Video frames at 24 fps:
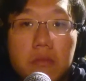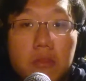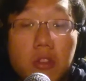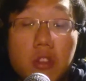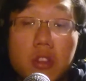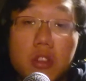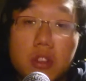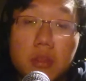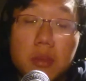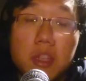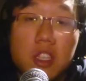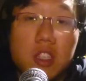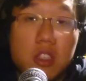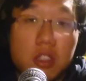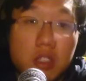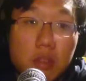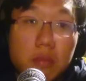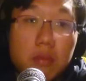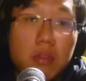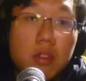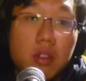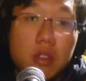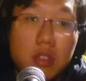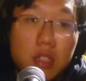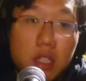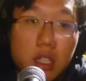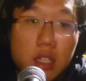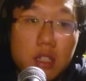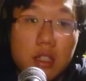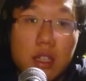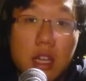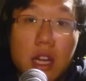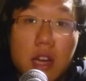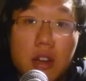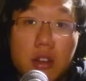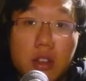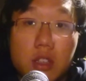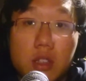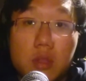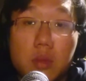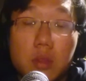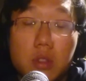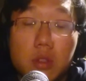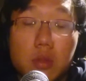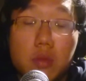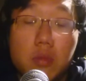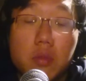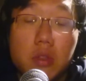Not as much as the plot singularities,
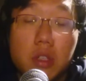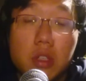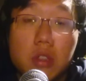which